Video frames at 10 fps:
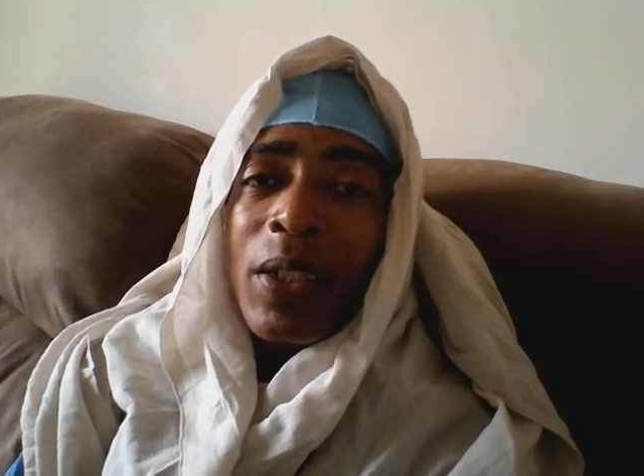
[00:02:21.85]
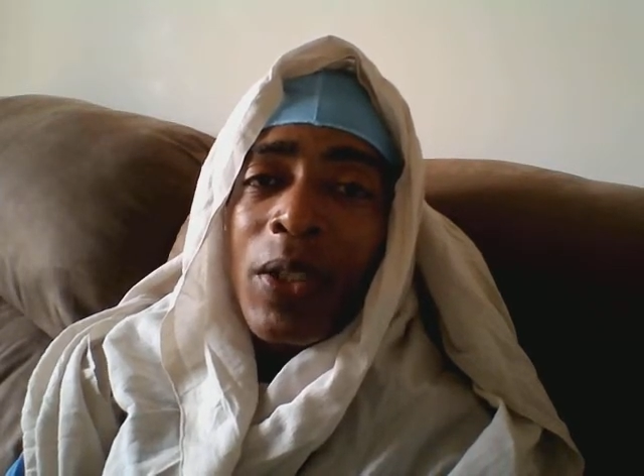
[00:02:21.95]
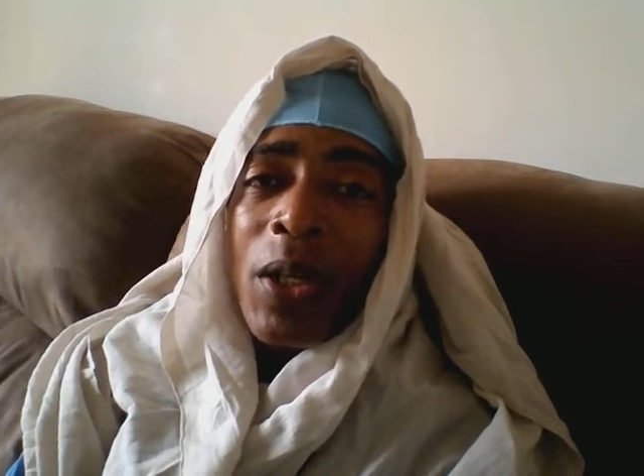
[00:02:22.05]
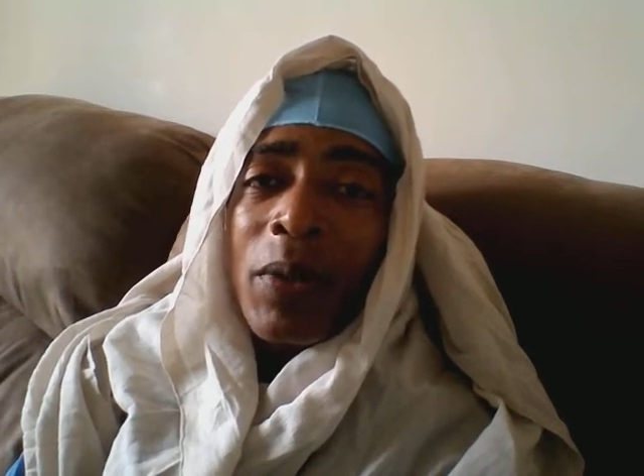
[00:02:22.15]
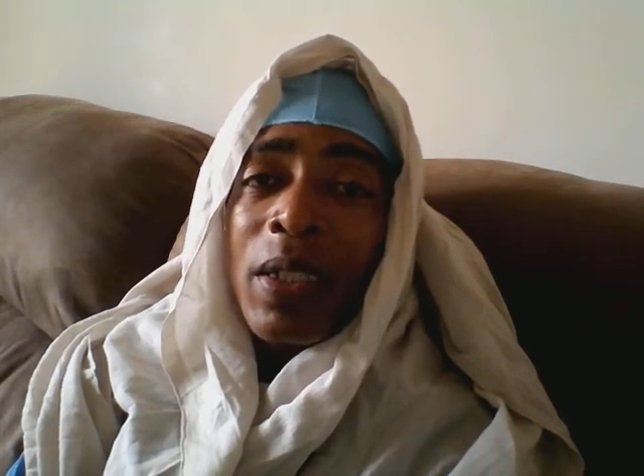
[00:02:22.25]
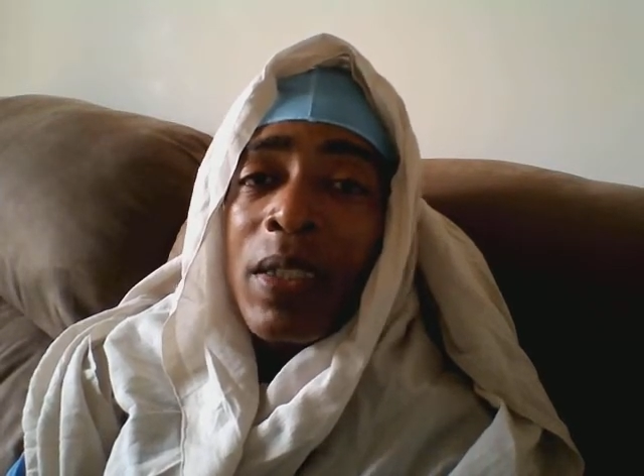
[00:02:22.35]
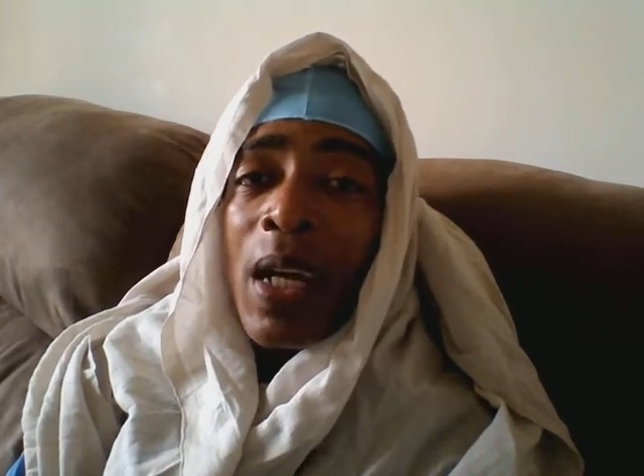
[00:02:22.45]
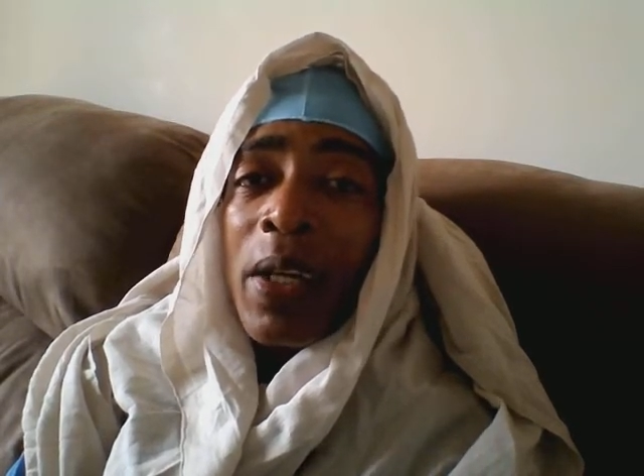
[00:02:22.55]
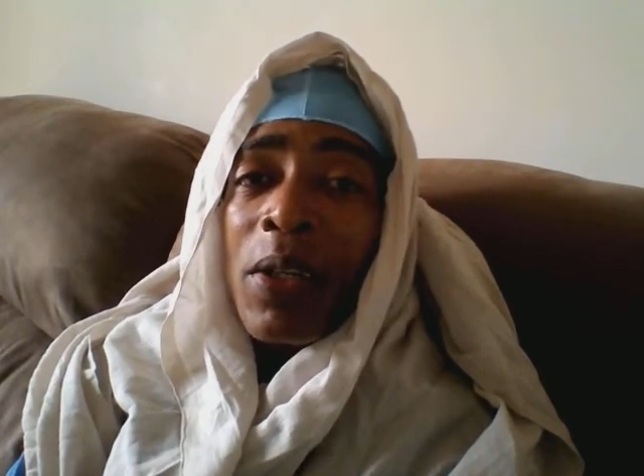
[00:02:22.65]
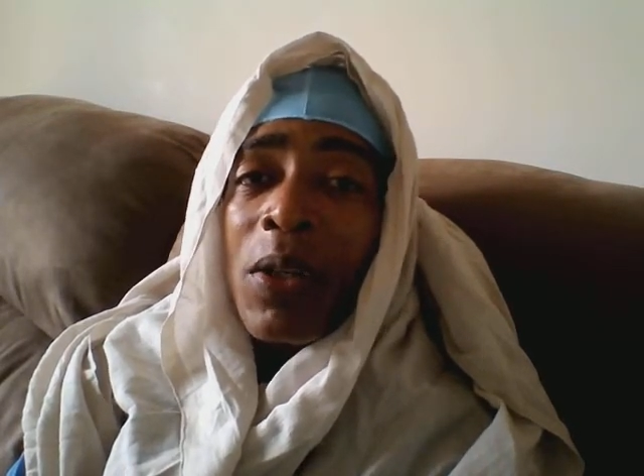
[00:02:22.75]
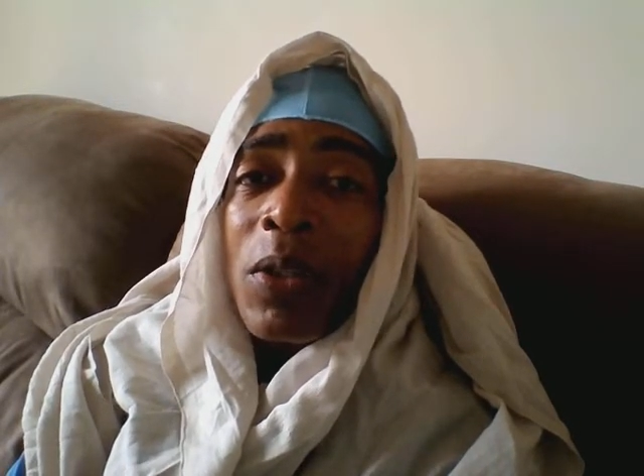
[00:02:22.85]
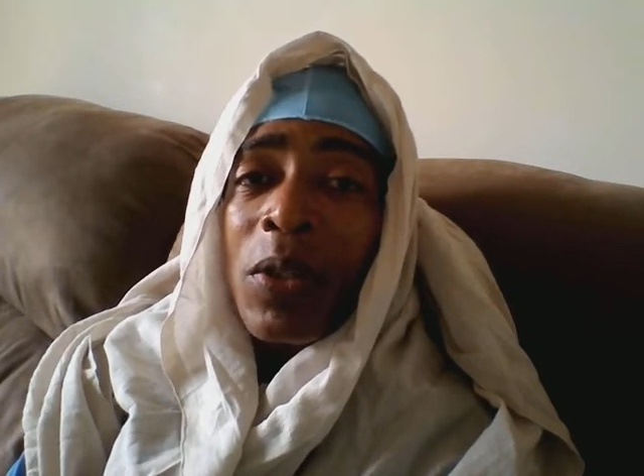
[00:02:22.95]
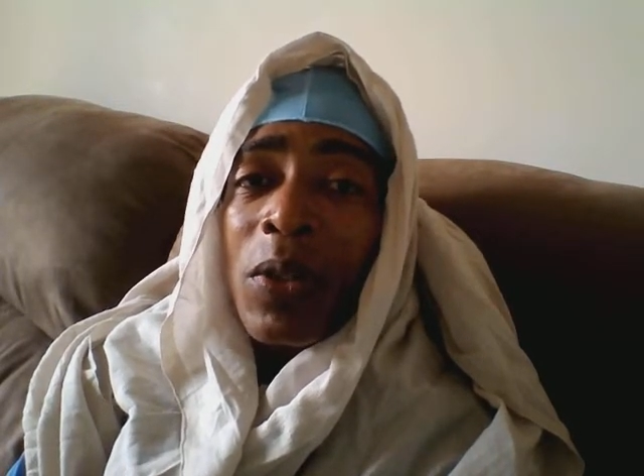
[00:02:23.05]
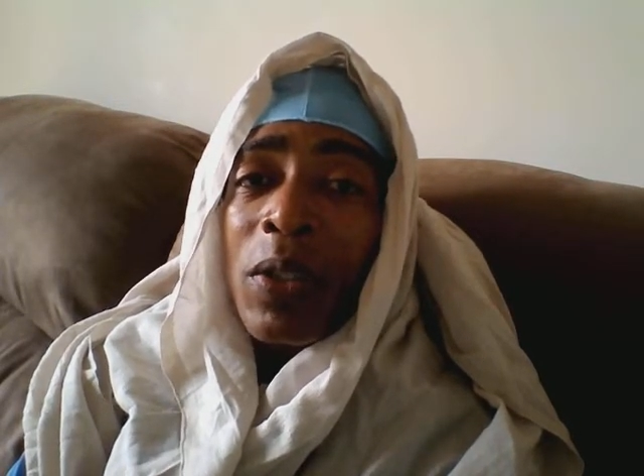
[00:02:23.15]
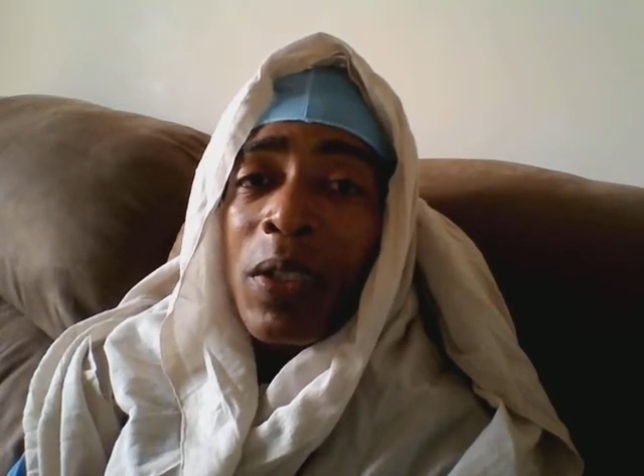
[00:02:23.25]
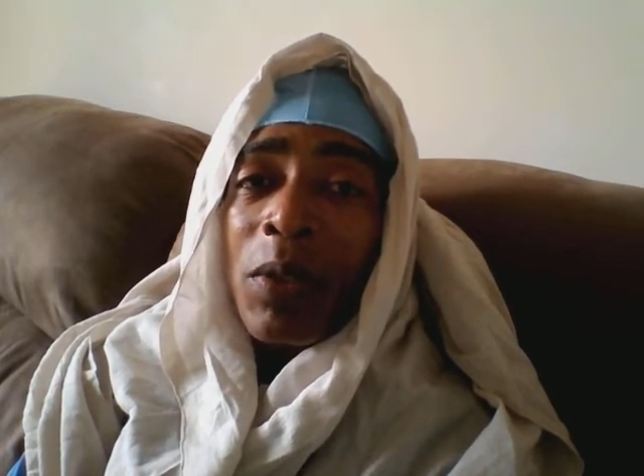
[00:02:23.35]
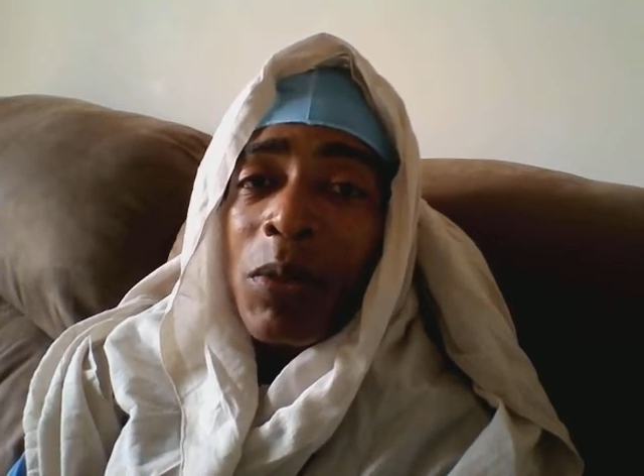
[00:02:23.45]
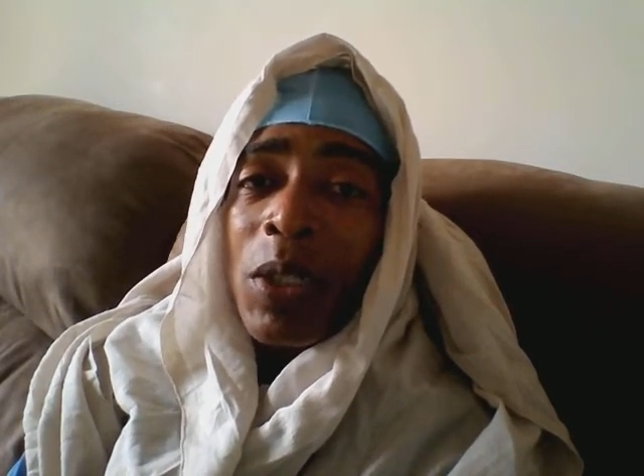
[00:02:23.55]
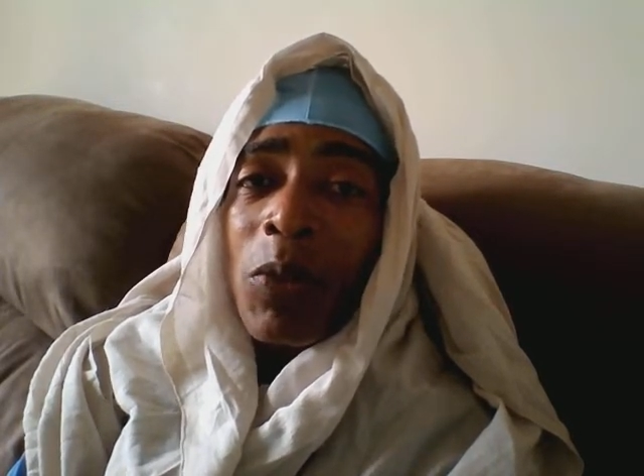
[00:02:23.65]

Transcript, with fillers: Now, he started out good. He was a